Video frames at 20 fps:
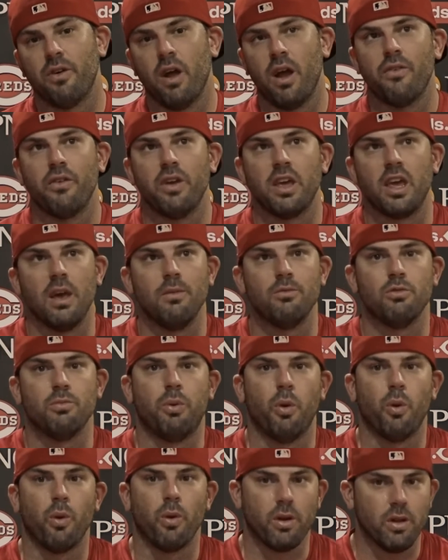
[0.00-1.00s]
every game's
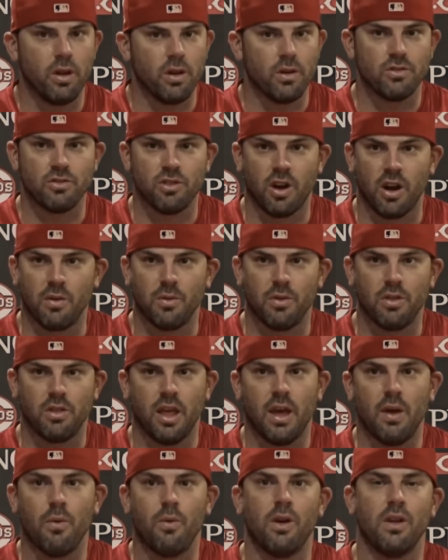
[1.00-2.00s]
important, you know, starting with
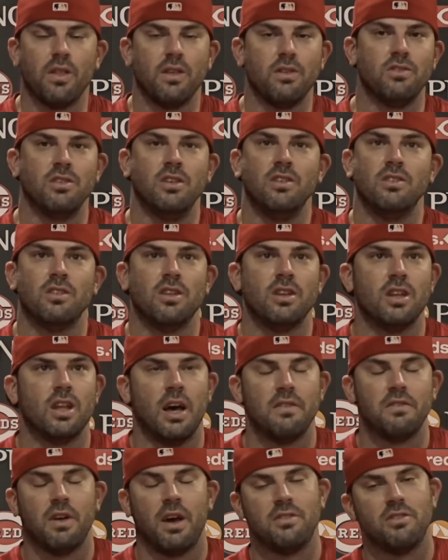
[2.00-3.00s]
day one of the season.
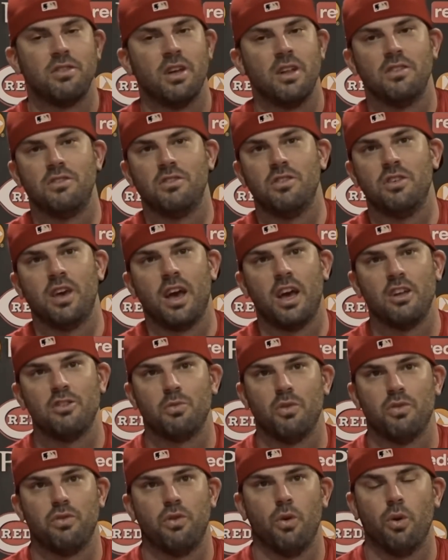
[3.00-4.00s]
I've, I've said this to you guys
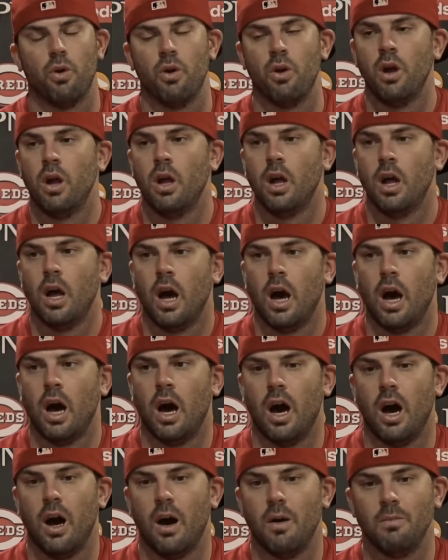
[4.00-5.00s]
before.
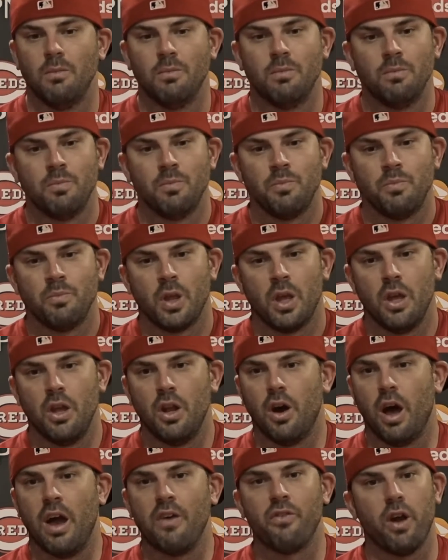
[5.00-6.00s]
Um, you
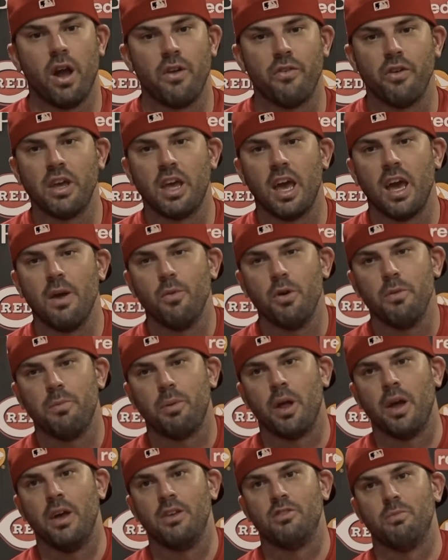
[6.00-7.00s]
know, every every game we
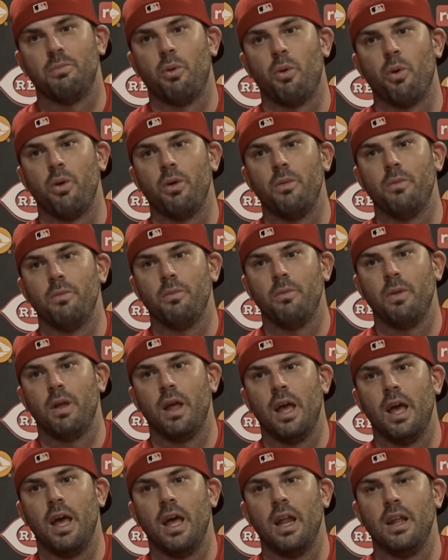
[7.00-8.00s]
play is important,
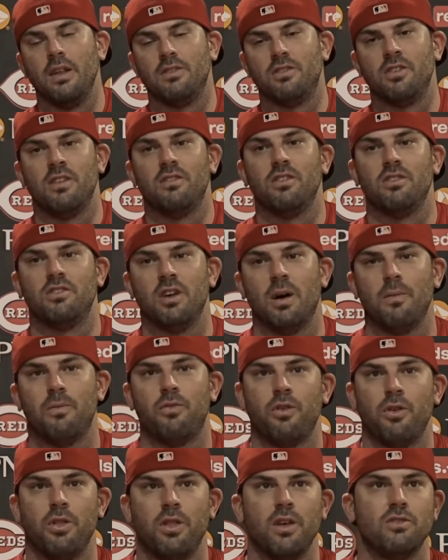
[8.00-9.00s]
and it sets us up
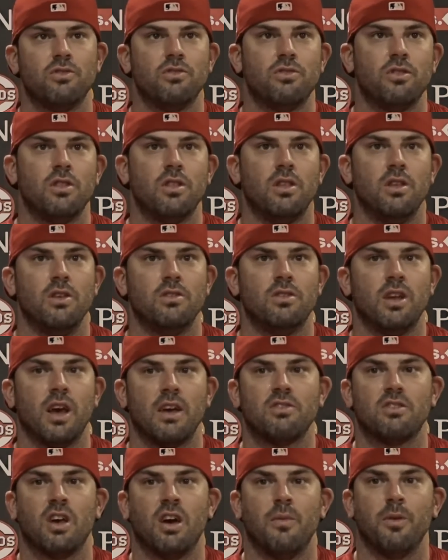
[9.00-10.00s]
for this these
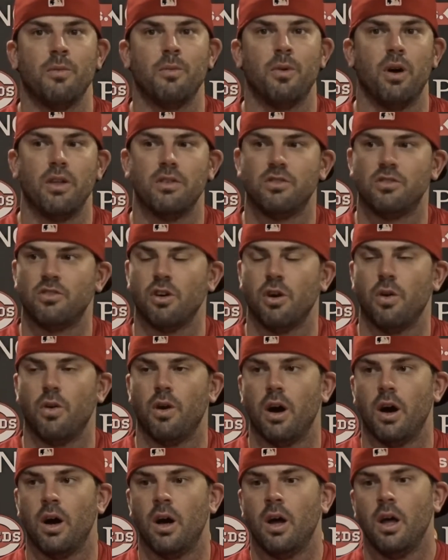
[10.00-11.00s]
next coming months. So uh,